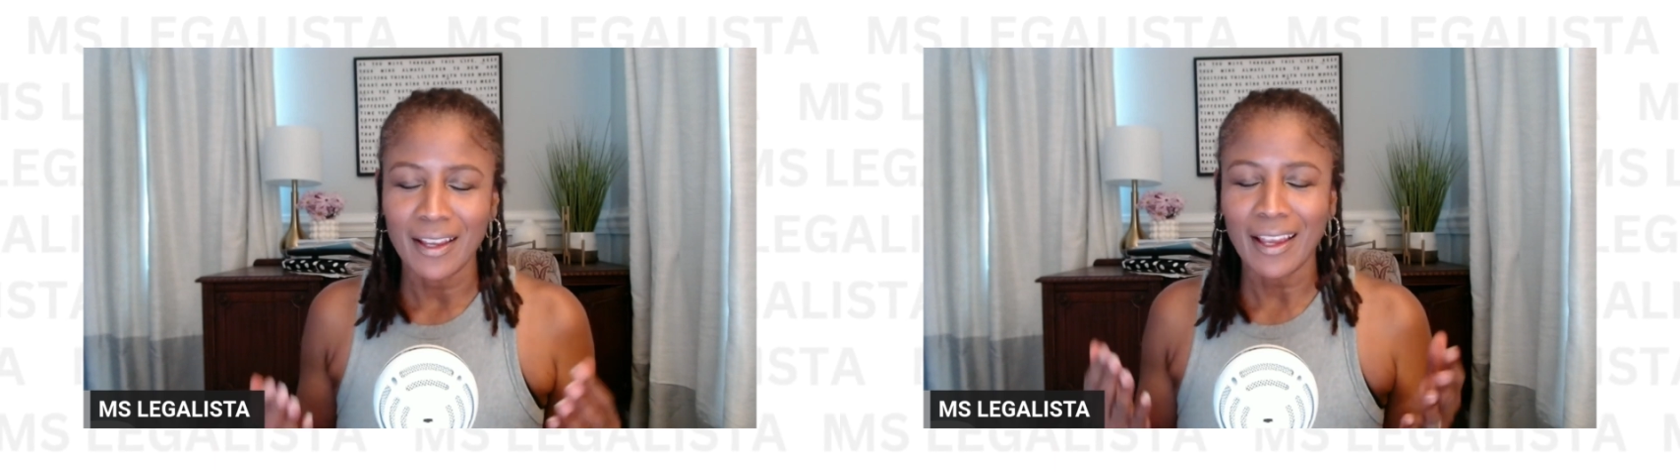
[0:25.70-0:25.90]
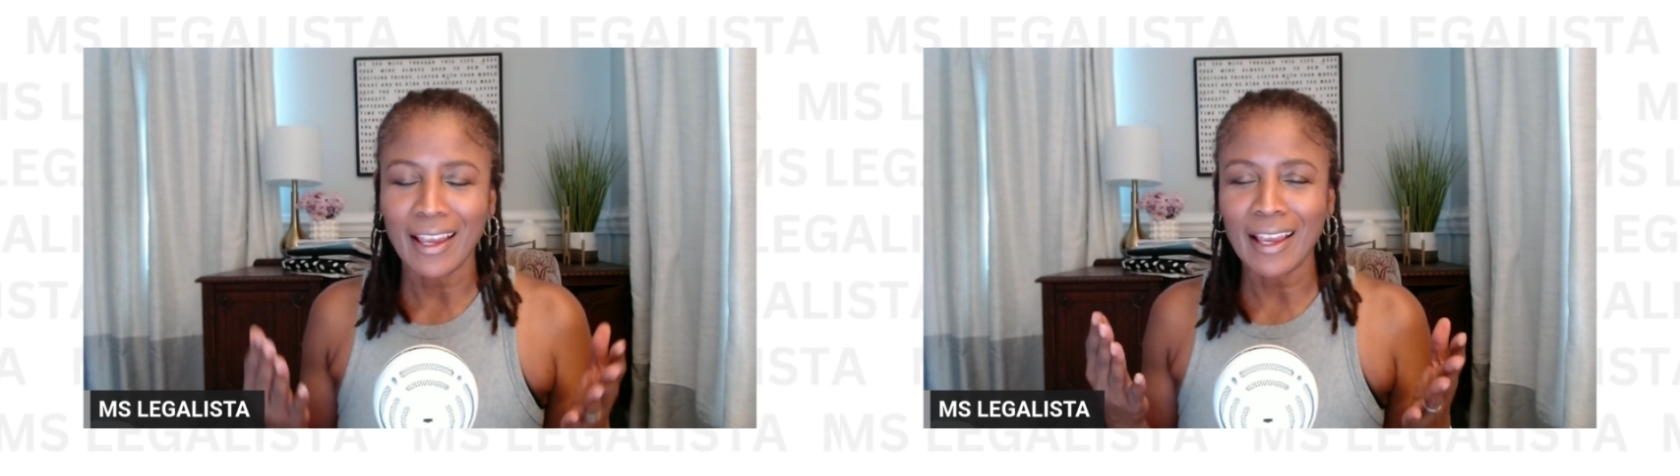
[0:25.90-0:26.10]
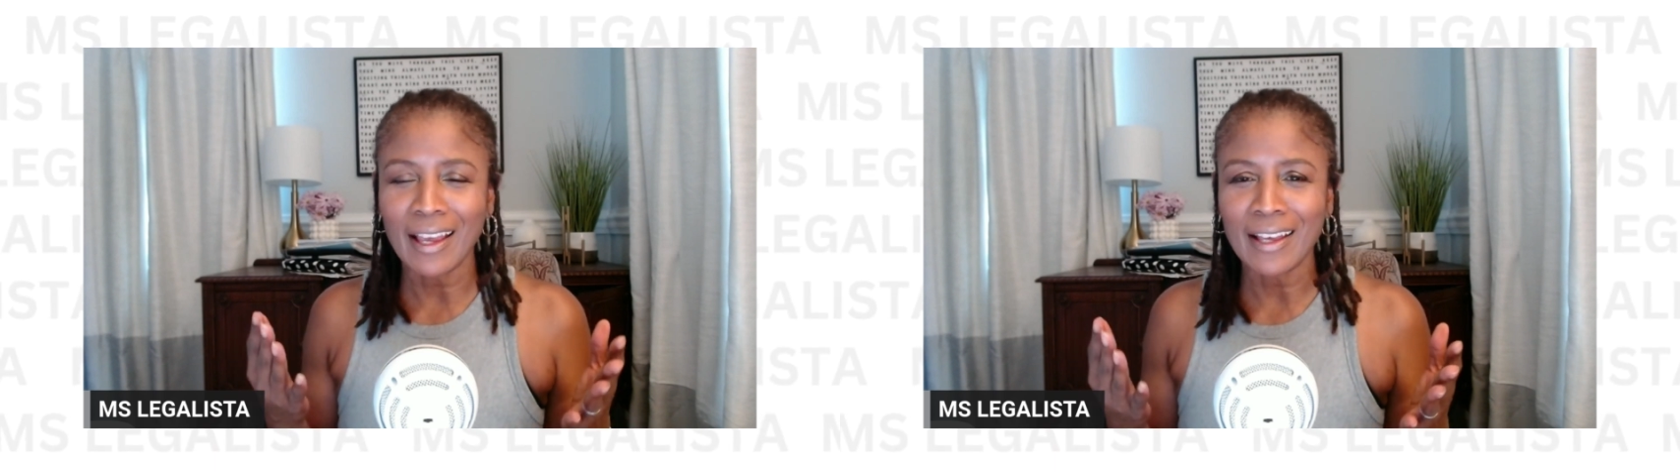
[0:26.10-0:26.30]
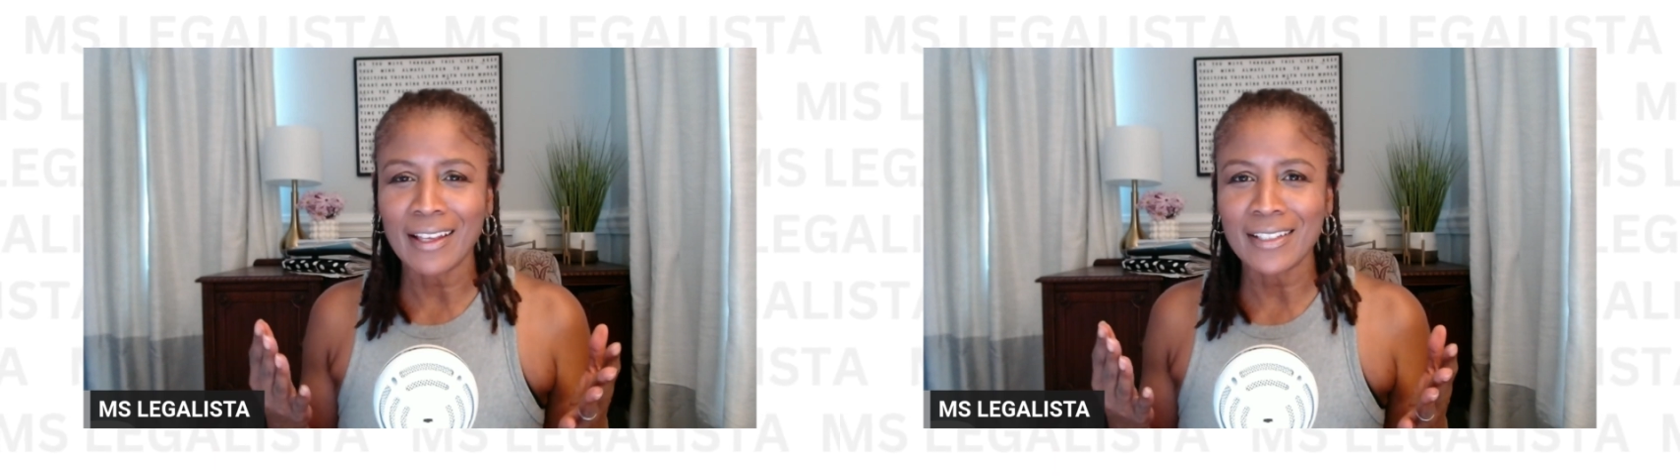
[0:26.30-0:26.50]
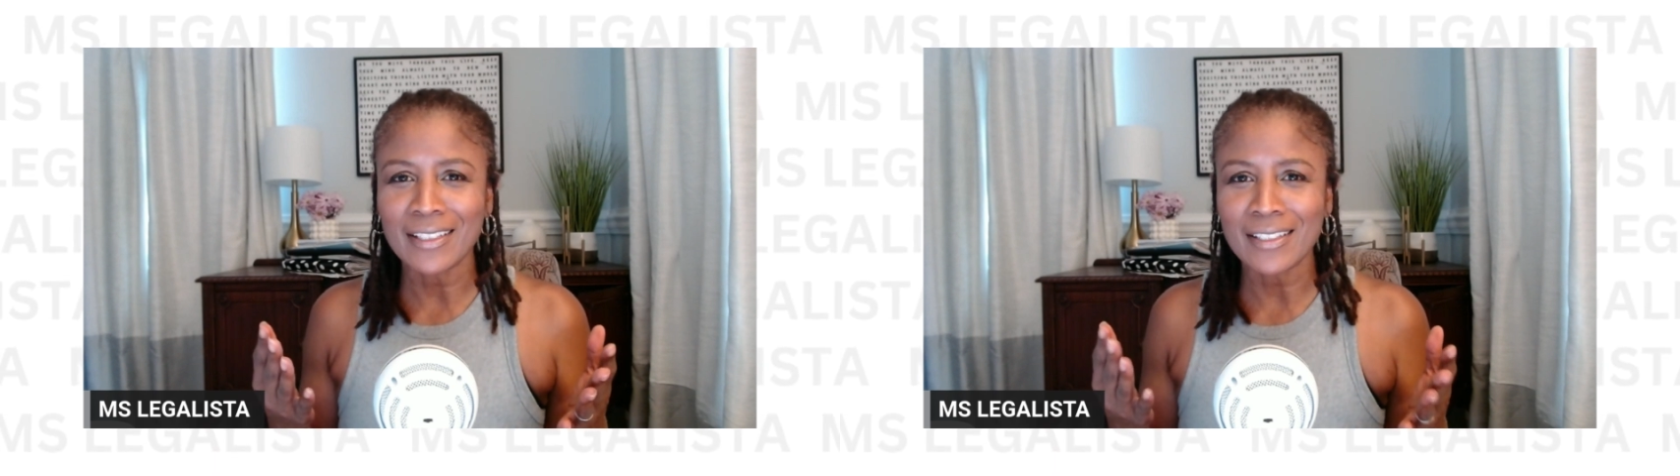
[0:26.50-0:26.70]

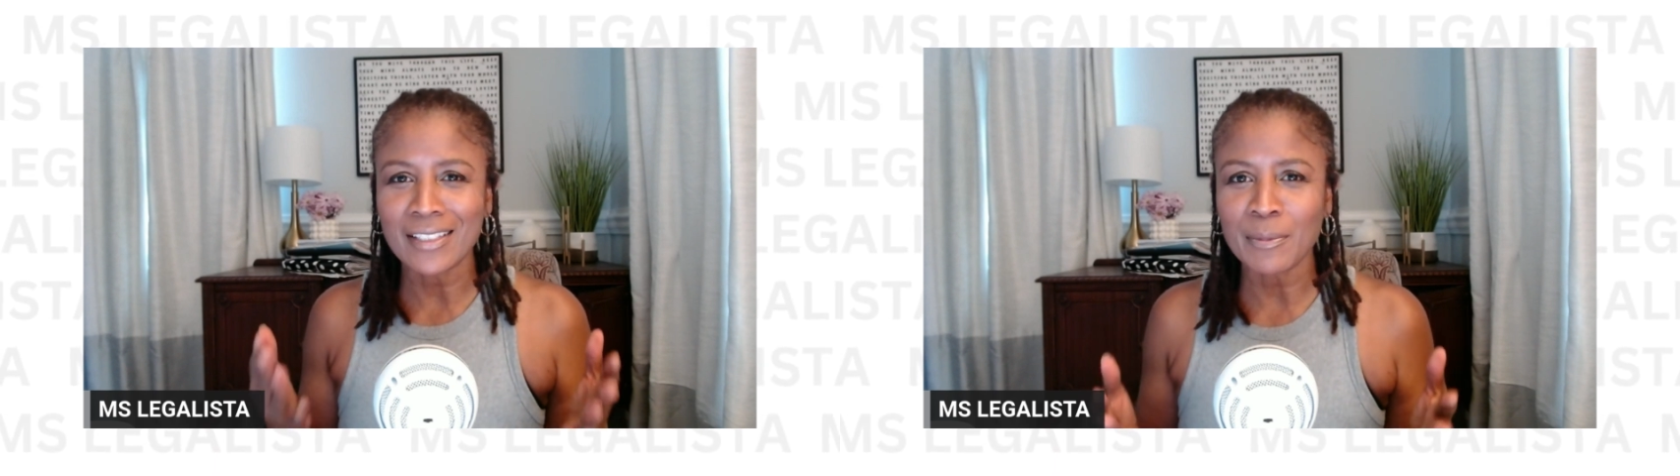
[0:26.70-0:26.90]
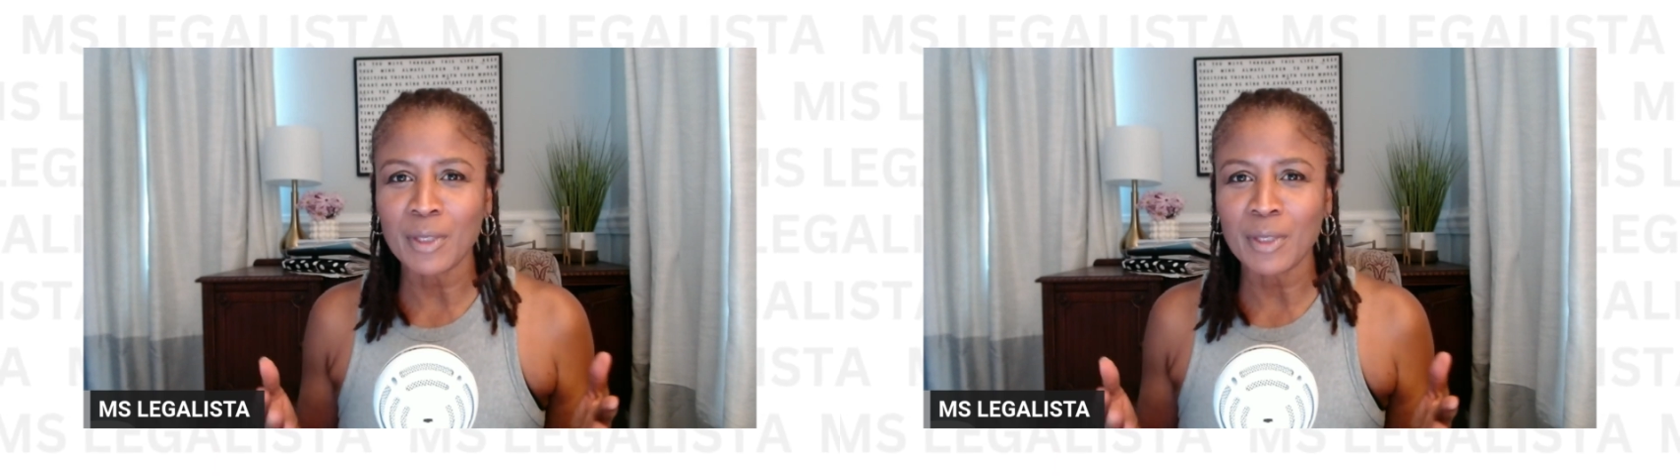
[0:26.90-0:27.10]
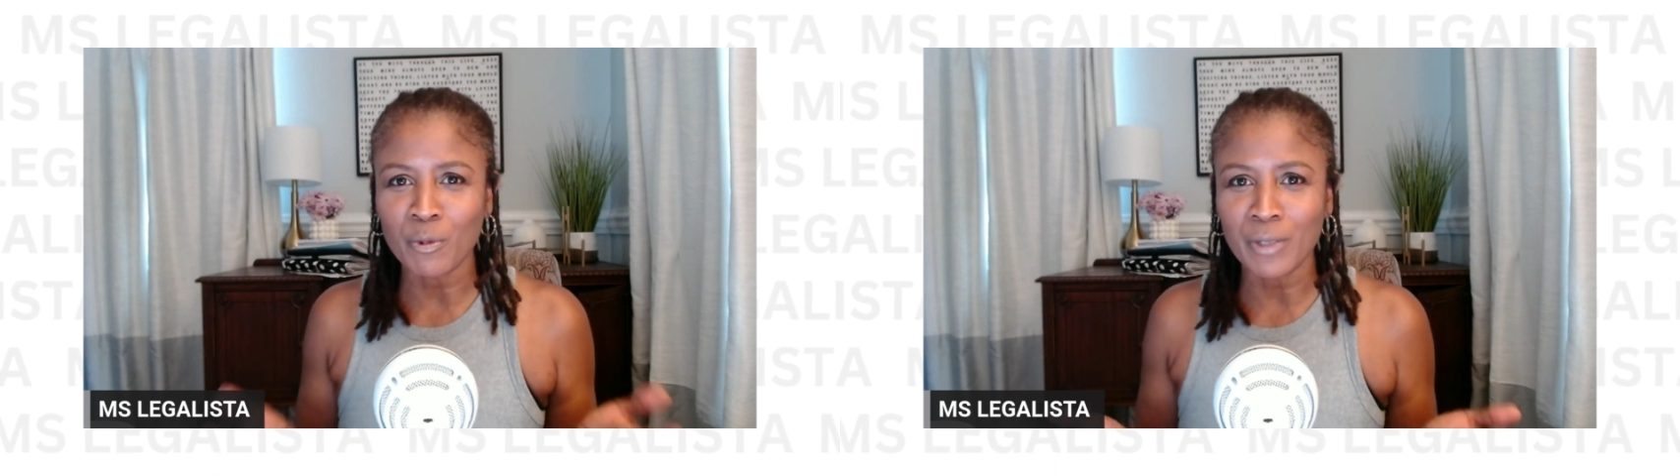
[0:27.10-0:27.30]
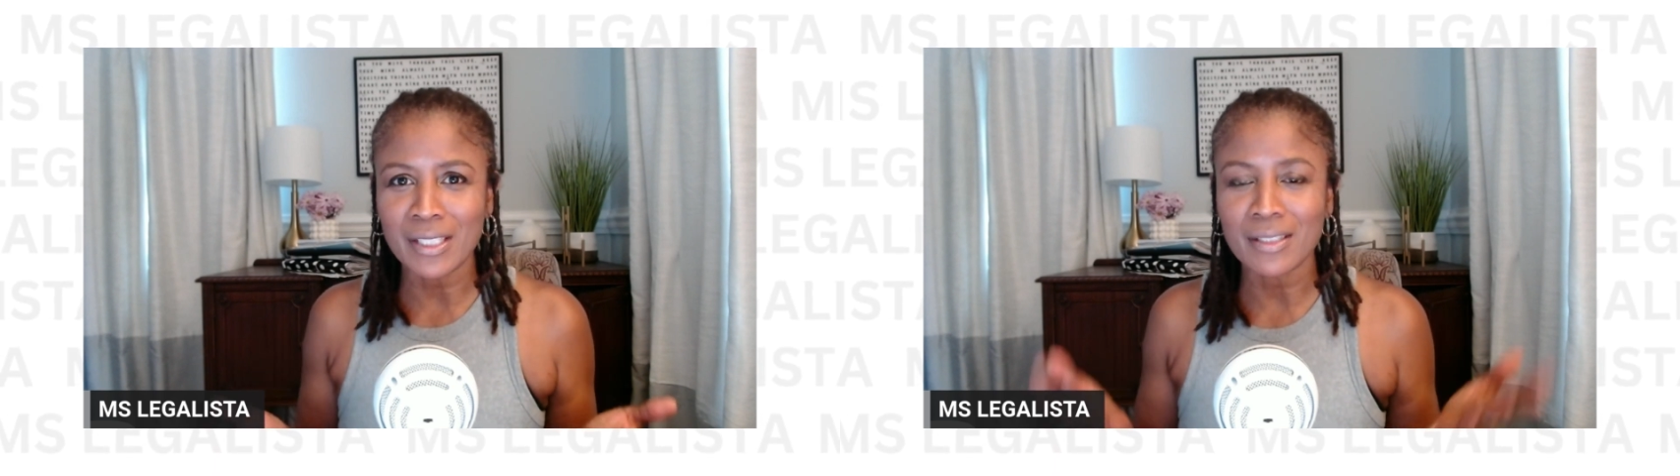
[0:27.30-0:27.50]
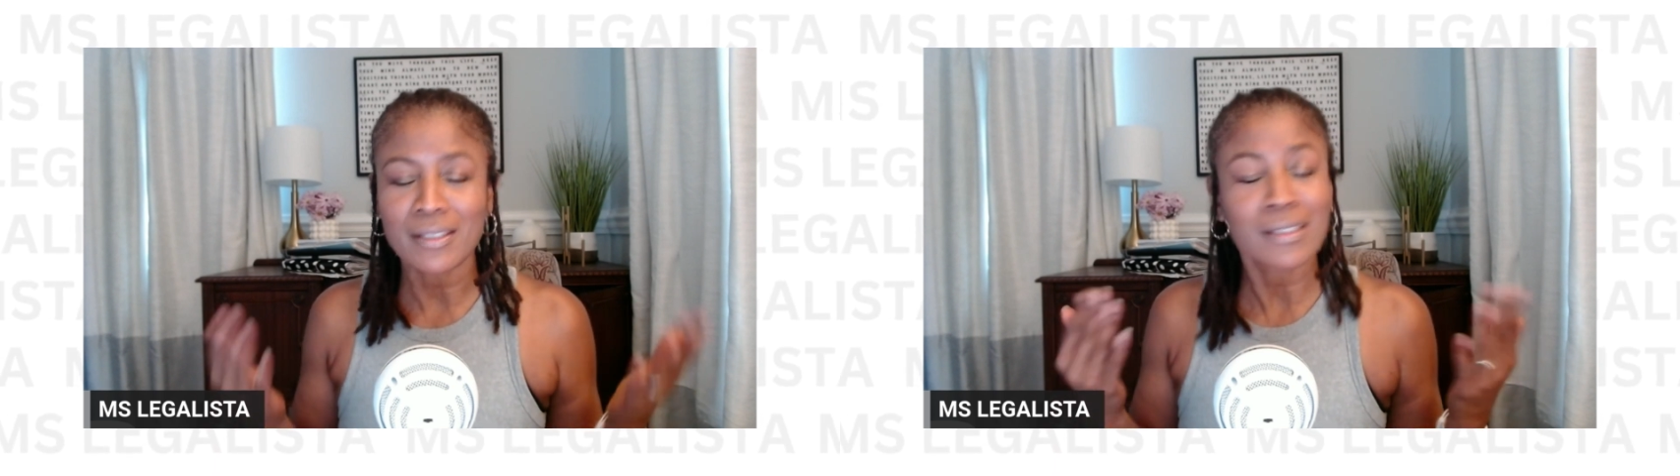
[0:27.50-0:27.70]
and some of the risks